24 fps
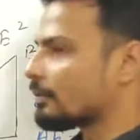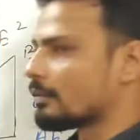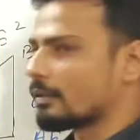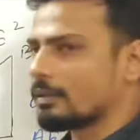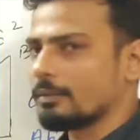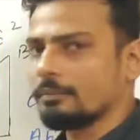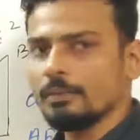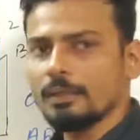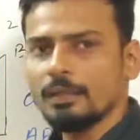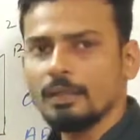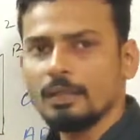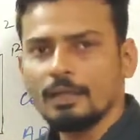
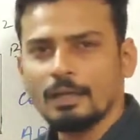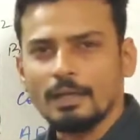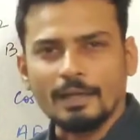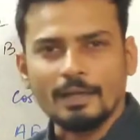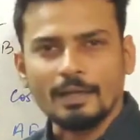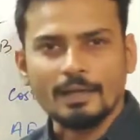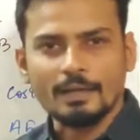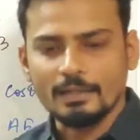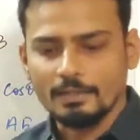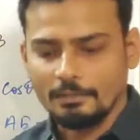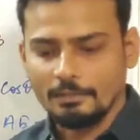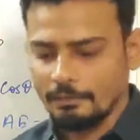theorem
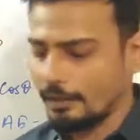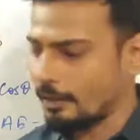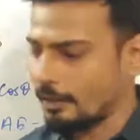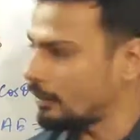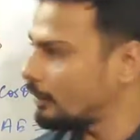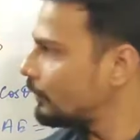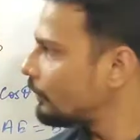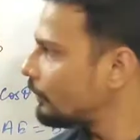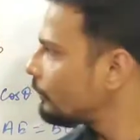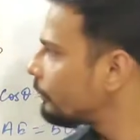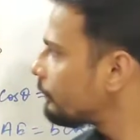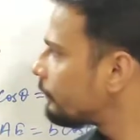and get the
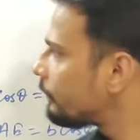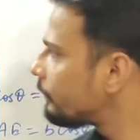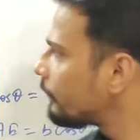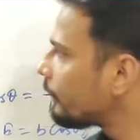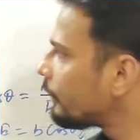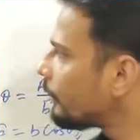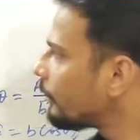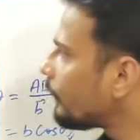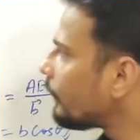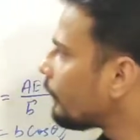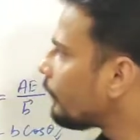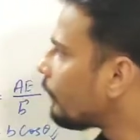value of
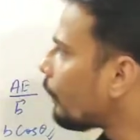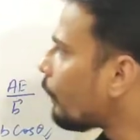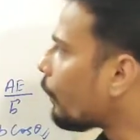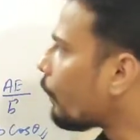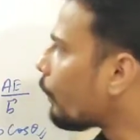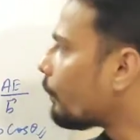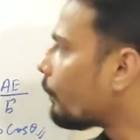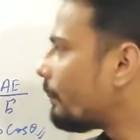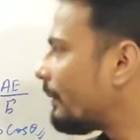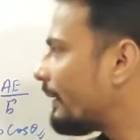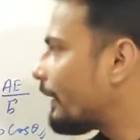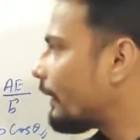
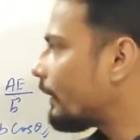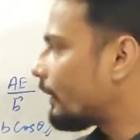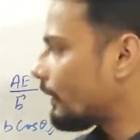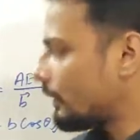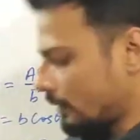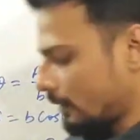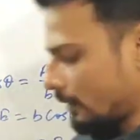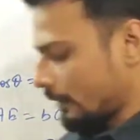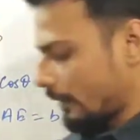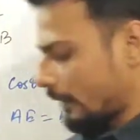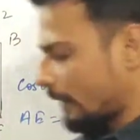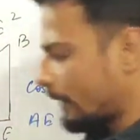OB.
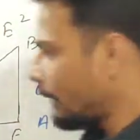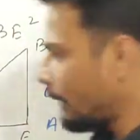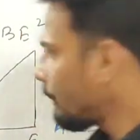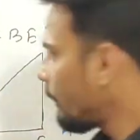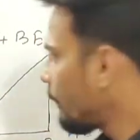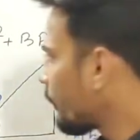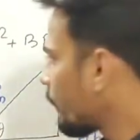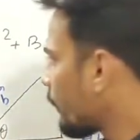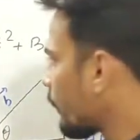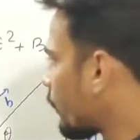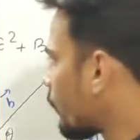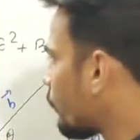Okay, let
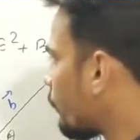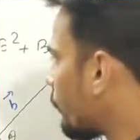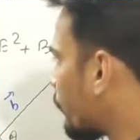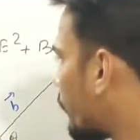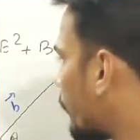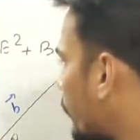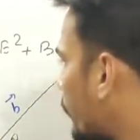me put it over